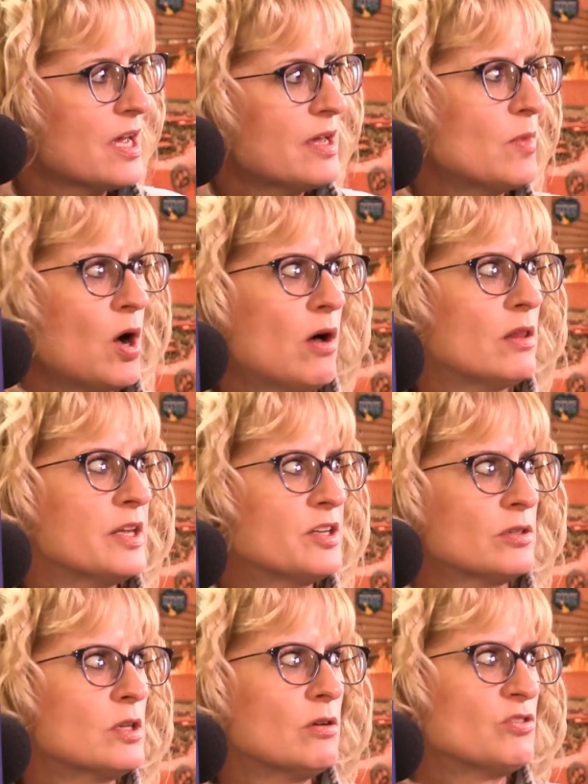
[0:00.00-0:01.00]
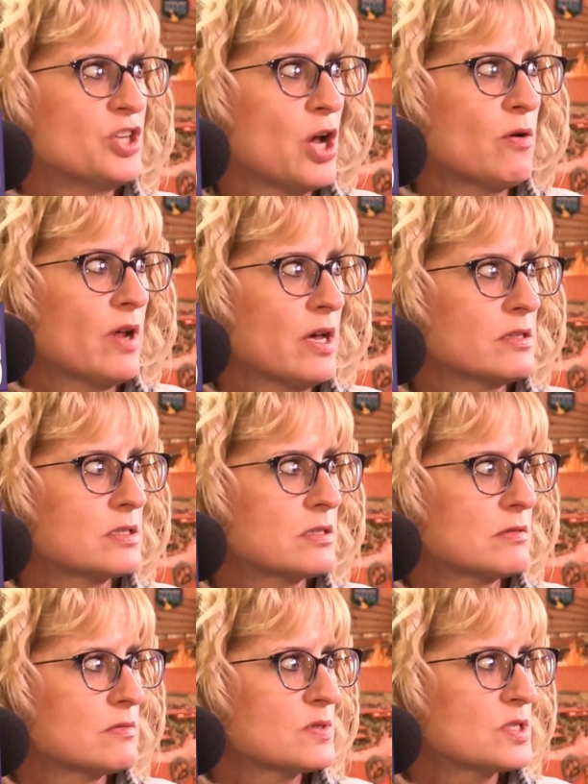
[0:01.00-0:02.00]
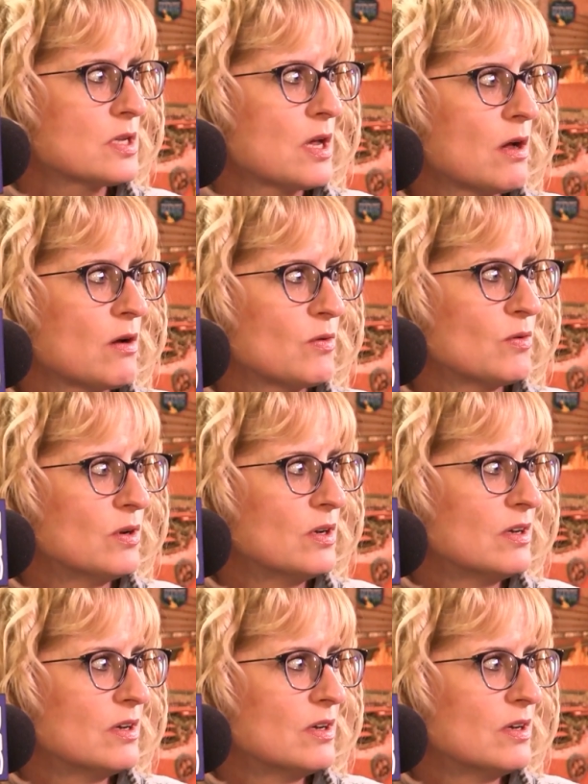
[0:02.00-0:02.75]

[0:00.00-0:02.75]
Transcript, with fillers: I am all into little donuts. Oh. So,